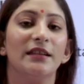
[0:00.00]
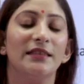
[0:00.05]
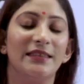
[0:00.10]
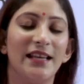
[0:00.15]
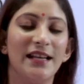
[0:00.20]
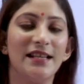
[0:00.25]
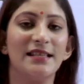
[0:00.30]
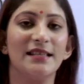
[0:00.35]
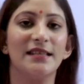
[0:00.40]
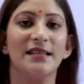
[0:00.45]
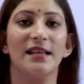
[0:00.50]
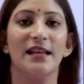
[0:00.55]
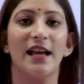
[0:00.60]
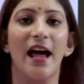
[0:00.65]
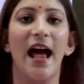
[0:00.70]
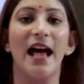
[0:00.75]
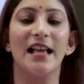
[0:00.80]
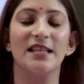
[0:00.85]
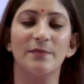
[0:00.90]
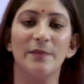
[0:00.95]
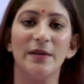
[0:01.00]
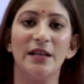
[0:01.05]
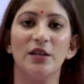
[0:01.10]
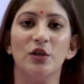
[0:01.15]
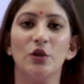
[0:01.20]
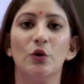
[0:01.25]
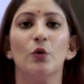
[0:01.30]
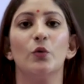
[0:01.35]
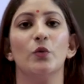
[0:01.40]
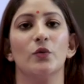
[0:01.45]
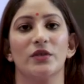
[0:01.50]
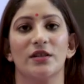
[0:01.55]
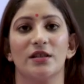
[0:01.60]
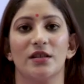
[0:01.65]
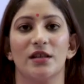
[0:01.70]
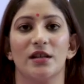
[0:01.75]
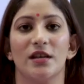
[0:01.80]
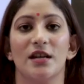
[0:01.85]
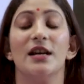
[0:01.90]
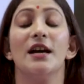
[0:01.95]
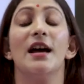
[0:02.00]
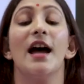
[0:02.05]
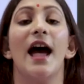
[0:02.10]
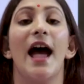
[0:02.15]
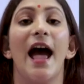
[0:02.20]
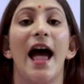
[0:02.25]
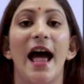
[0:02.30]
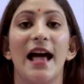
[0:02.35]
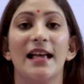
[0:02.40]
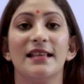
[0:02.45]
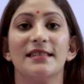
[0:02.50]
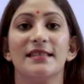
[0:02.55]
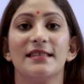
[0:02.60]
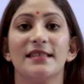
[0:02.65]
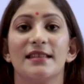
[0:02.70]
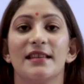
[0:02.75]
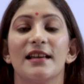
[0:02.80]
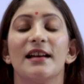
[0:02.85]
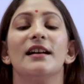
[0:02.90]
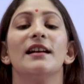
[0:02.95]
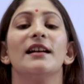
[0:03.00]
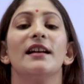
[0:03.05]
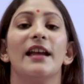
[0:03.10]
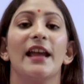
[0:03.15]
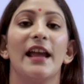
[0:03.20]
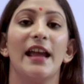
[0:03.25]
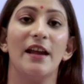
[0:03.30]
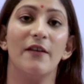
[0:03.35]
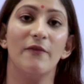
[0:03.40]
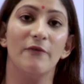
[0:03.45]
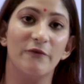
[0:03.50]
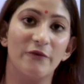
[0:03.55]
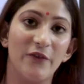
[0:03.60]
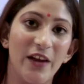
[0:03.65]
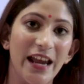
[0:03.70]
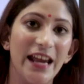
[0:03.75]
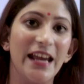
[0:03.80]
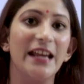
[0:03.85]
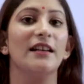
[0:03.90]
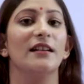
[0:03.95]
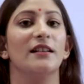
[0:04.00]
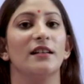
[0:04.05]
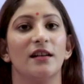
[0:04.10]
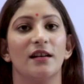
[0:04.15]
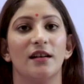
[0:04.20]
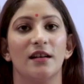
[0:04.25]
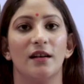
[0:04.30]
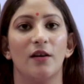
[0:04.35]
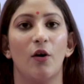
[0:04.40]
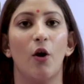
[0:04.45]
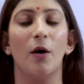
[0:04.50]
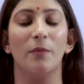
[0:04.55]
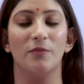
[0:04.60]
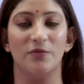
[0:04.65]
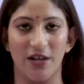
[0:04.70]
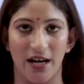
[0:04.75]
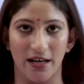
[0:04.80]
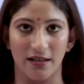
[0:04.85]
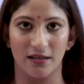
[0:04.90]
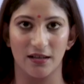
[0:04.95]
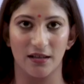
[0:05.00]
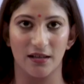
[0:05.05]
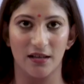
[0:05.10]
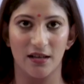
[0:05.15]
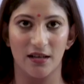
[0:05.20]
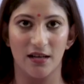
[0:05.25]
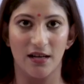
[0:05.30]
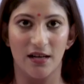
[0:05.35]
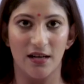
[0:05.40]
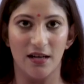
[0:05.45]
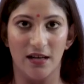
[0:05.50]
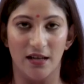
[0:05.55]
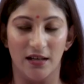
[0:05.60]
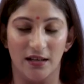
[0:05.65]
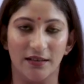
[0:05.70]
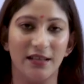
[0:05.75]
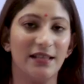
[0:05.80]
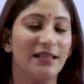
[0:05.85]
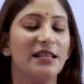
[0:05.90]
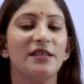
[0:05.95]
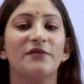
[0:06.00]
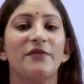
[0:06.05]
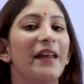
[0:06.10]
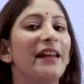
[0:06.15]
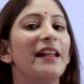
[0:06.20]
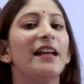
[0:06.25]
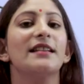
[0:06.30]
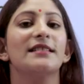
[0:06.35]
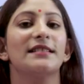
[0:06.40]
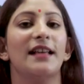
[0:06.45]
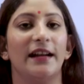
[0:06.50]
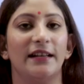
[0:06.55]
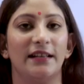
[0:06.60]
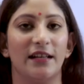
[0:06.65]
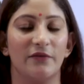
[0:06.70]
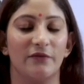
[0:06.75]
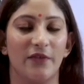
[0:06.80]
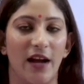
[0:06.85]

This has been used as a weighing object. This is very exciting.